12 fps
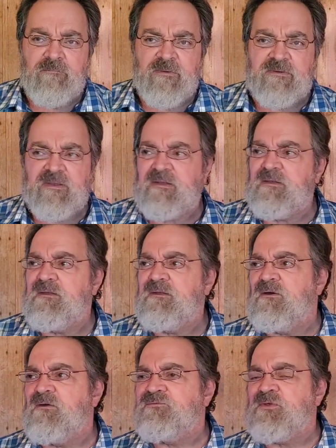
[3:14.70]
But then,
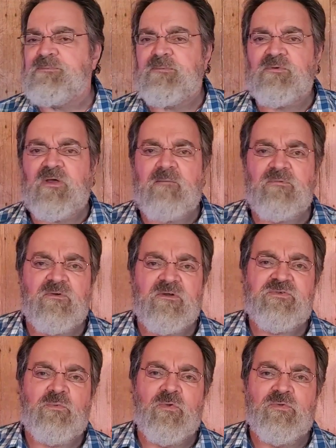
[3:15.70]
you know, some people come
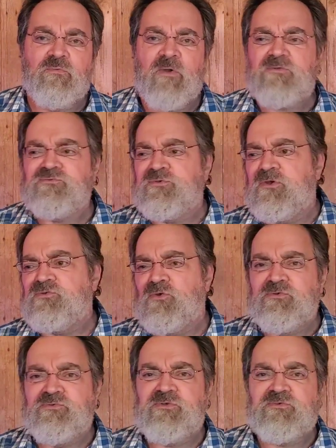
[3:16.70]
along and say, well, the Red Sea is
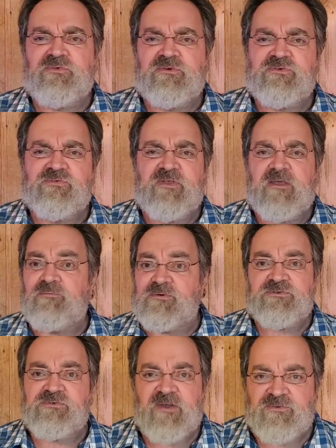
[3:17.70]
only 6 inches deep,
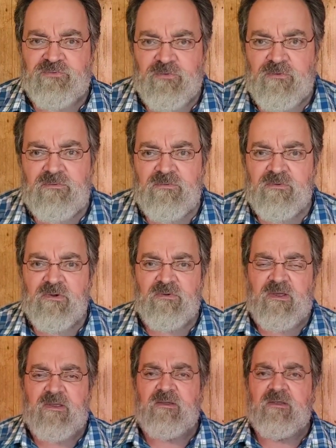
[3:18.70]
which is not true,
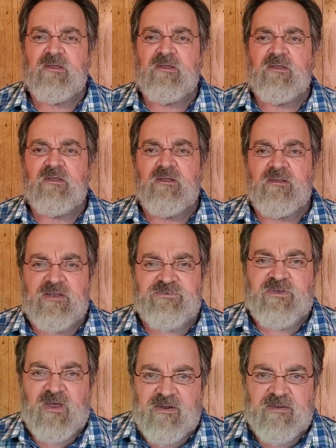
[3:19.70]
okay?
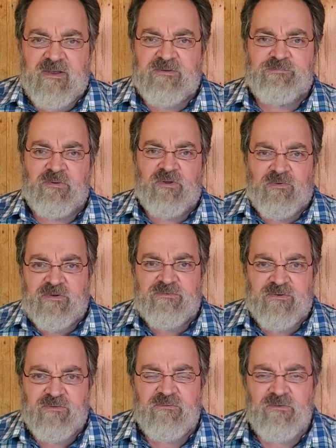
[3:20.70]
That's
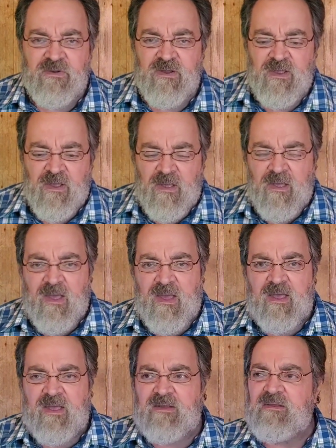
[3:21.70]
baloney too.
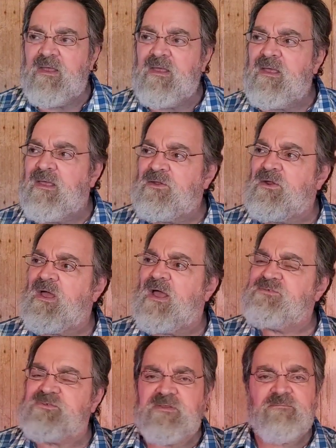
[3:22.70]
And, you know,
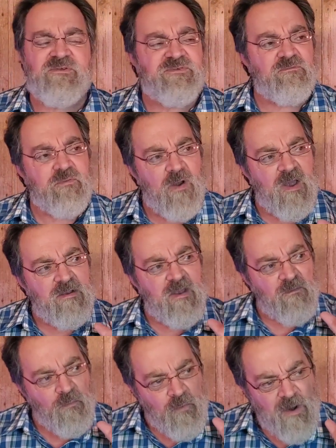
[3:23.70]
I said to myself,
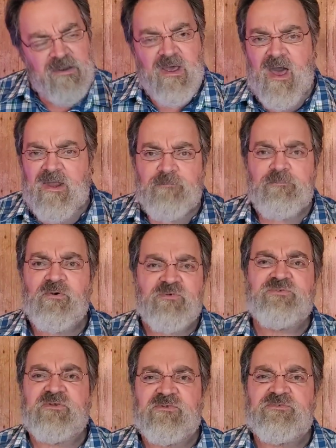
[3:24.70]
what kind of
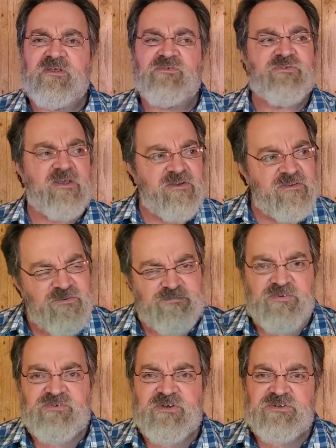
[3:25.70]
person is this in this
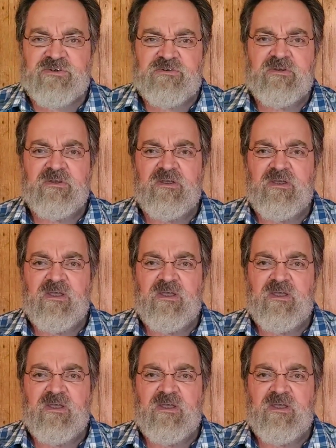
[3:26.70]
position?